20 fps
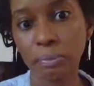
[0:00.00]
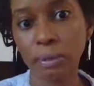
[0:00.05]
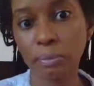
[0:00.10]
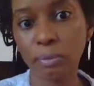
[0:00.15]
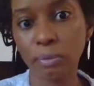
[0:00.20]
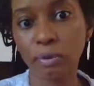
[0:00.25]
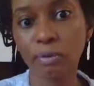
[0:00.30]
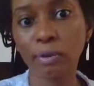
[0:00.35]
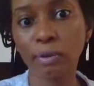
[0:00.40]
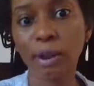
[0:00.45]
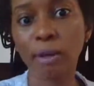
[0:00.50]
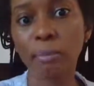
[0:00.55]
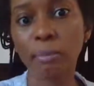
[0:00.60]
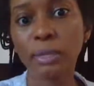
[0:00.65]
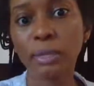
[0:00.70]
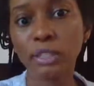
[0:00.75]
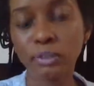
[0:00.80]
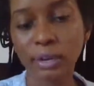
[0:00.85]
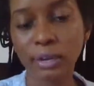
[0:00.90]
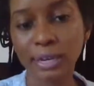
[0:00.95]
people around
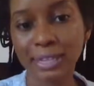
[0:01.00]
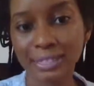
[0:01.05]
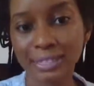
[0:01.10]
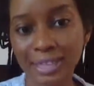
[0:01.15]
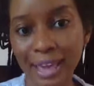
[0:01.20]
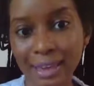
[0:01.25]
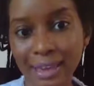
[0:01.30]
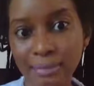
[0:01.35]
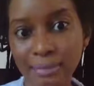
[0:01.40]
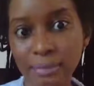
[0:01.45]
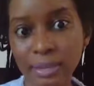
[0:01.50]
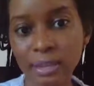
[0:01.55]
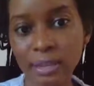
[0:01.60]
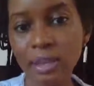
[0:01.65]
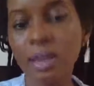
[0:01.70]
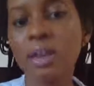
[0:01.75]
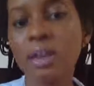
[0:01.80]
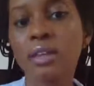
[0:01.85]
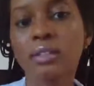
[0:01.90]
me trying to attack me,